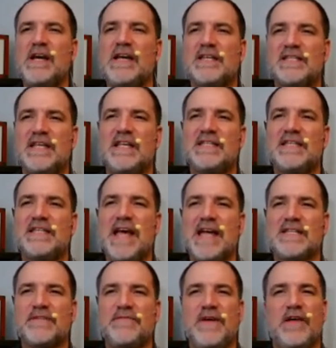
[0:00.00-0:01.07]
since he
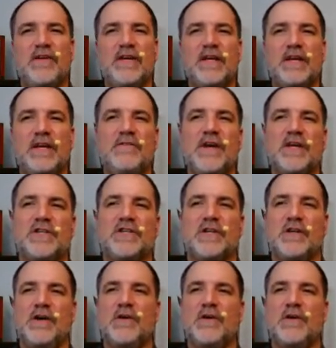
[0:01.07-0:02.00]
has a felony conviction.